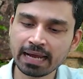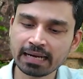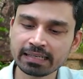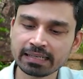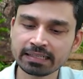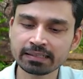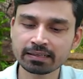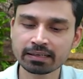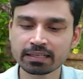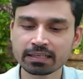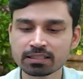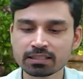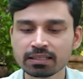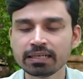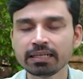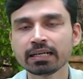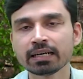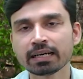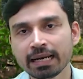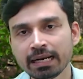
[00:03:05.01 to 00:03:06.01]
and
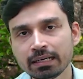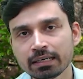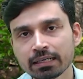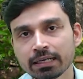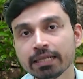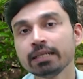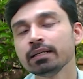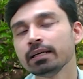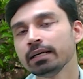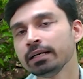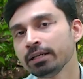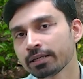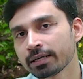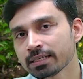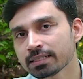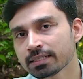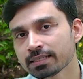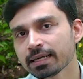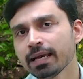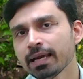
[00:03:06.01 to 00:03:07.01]
international
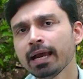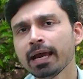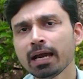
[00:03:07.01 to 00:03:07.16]
interest,